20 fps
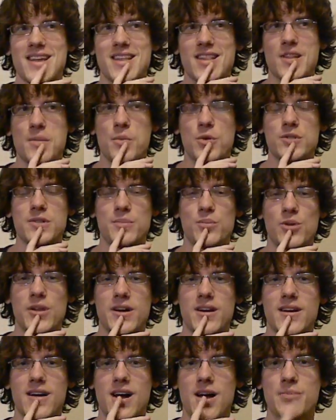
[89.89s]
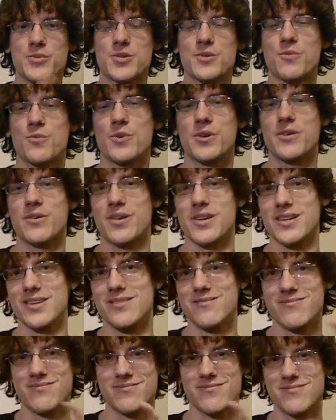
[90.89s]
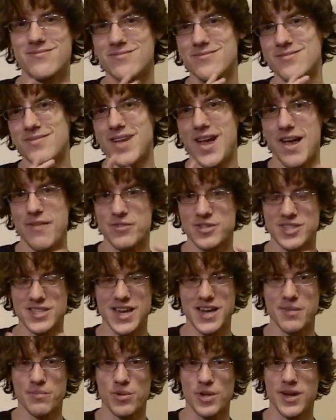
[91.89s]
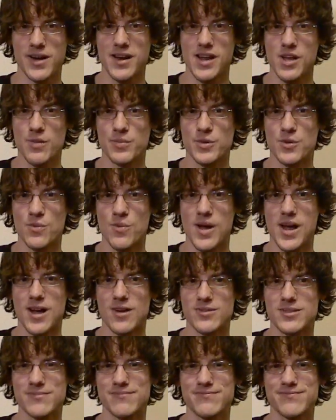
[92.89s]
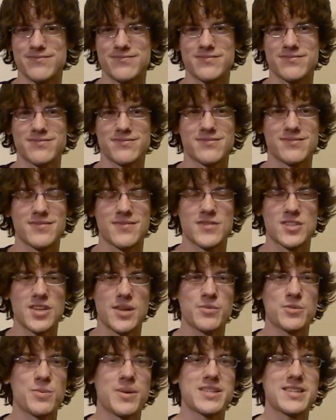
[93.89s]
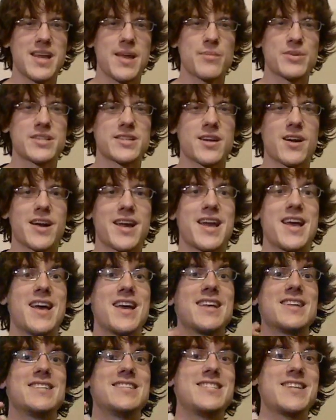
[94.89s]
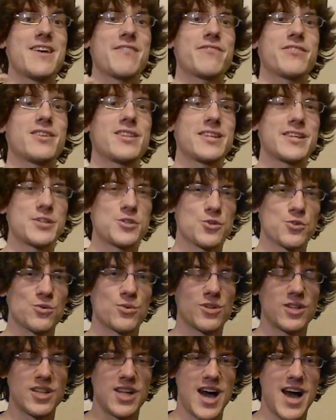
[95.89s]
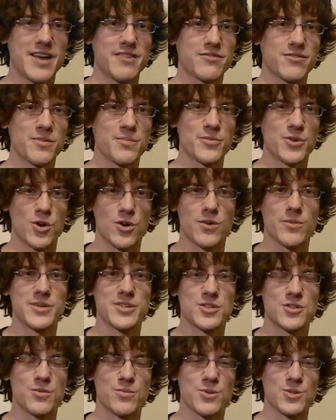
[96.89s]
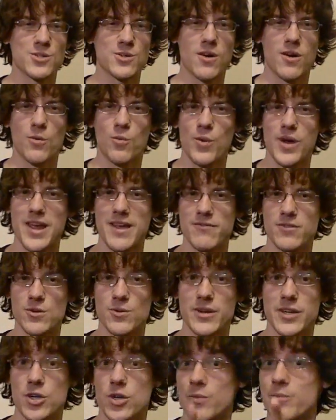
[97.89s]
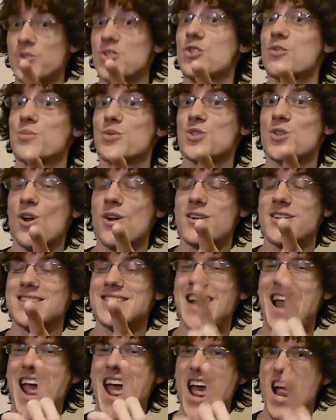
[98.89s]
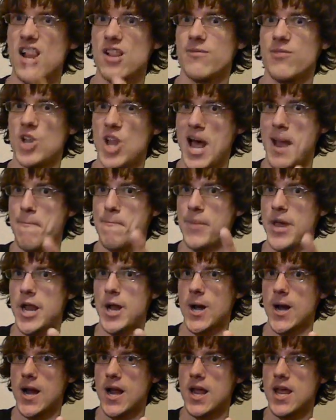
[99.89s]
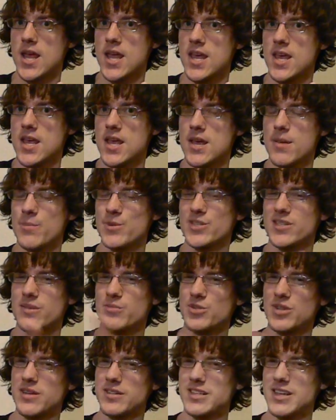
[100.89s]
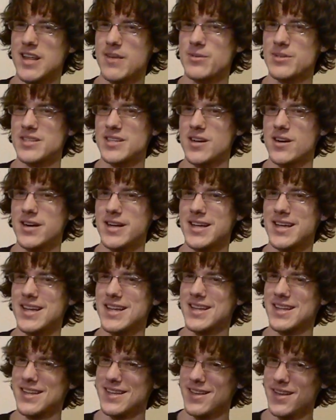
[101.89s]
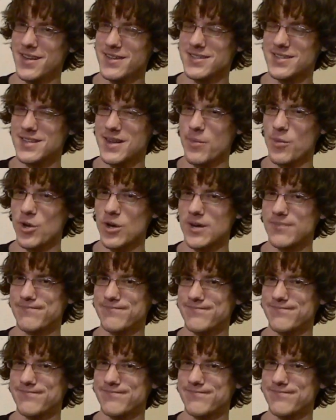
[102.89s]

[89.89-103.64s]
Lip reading: the multiplayer option where you could have a second player help you out, Subspace Emissary, definitely drew a lot from the Kirby Superstar way of doing it. Kirby Superstar does a hell of a lot better, but Subspace Emissary is similar.